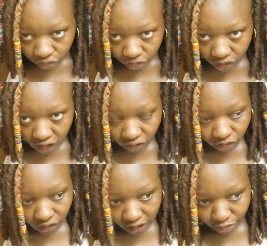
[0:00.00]
really,
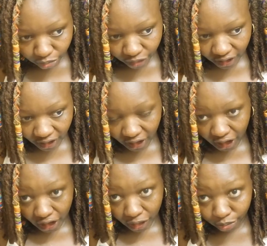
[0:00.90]
really big
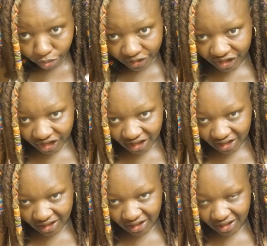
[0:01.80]
and bushy.
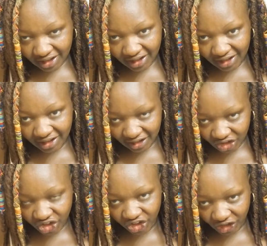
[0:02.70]

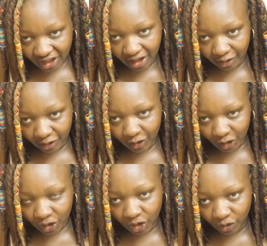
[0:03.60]
Kind of,
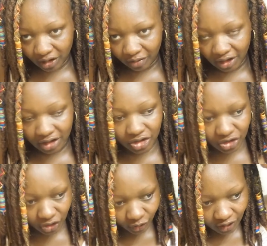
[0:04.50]
you know what I mean?
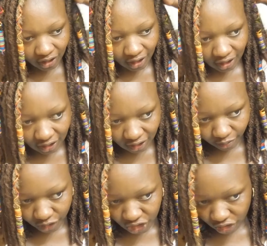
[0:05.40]
So, yeah,
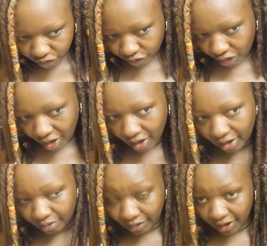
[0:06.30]
but so far I
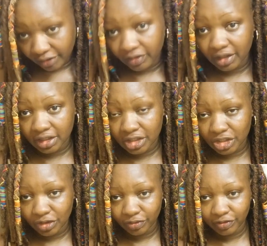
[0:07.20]
am loving it
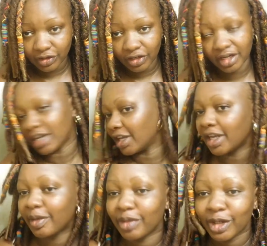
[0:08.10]
so far.
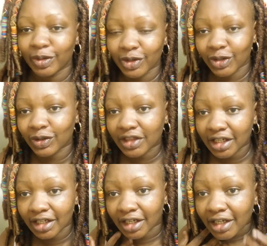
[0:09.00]
Let me know what you
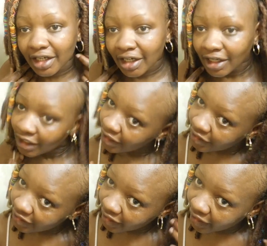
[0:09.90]
think
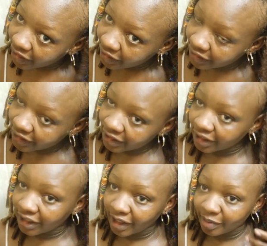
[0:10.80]
down in the
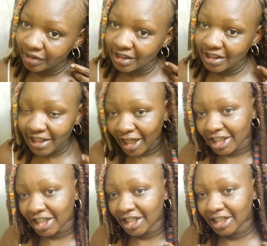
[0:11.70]
comment
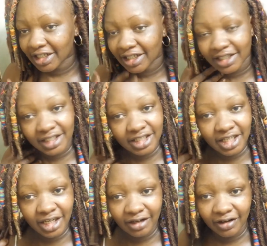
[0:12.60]
section. This
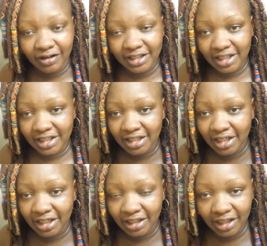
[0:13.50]
here costs
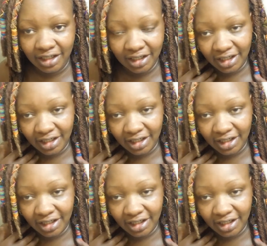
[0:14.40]
$6.99 at